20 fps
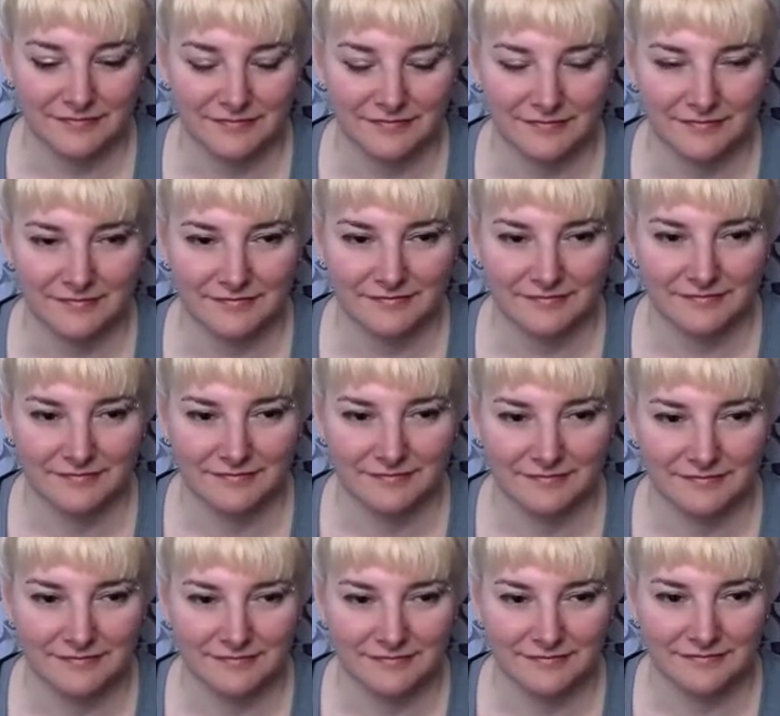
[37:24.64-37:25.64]

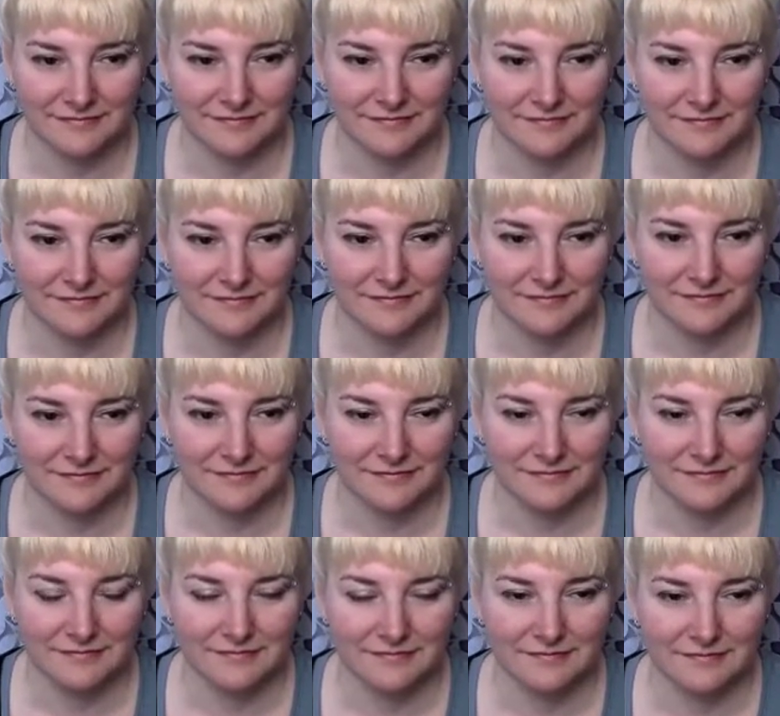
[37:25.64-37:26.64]

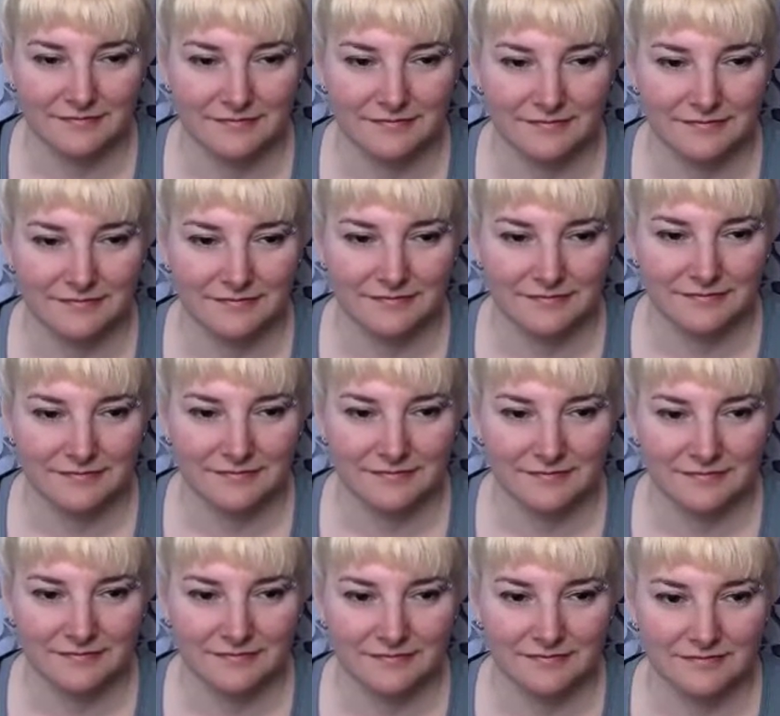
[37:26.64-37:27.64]

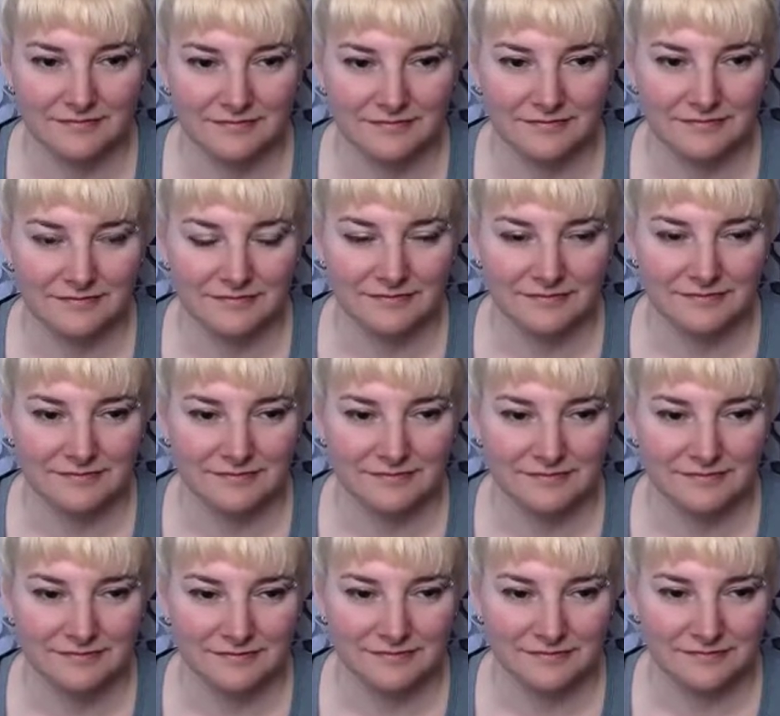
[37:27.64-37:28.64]

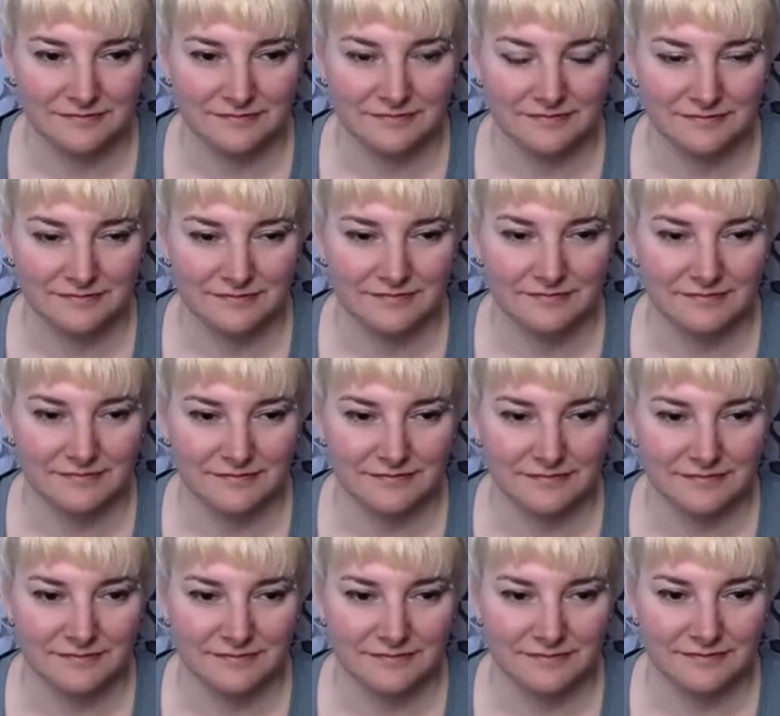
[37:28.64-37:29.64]

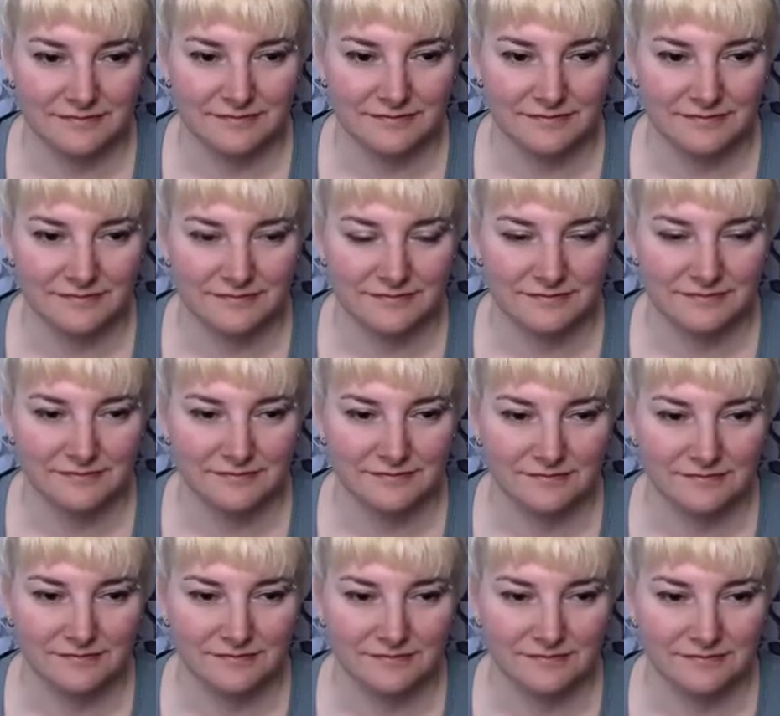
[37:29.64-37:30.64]

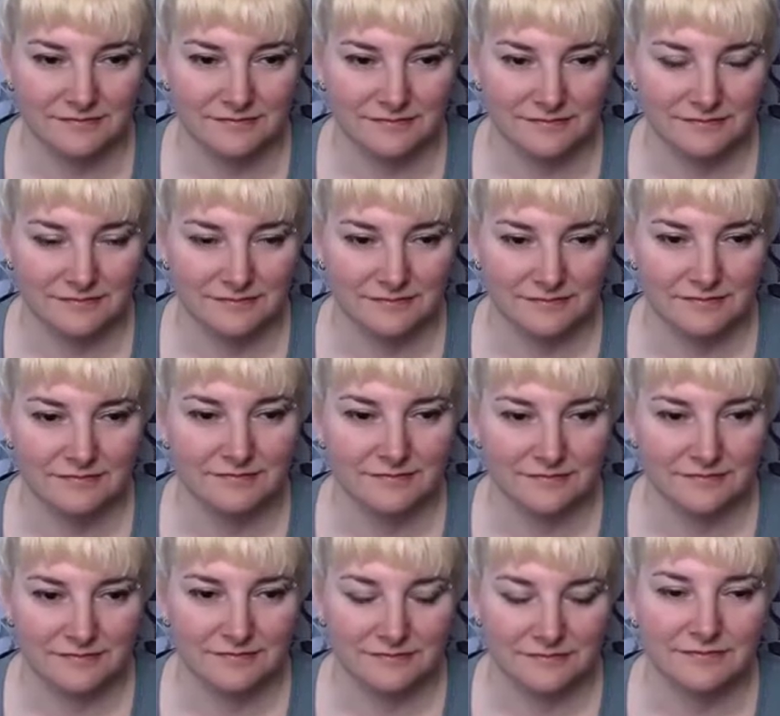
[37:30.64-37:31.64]

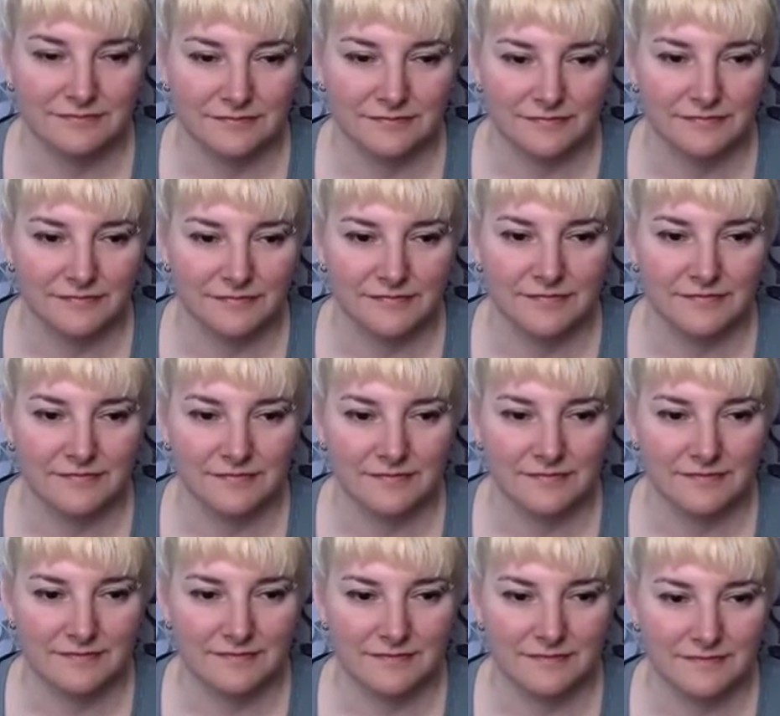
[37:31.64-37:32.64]
(silent)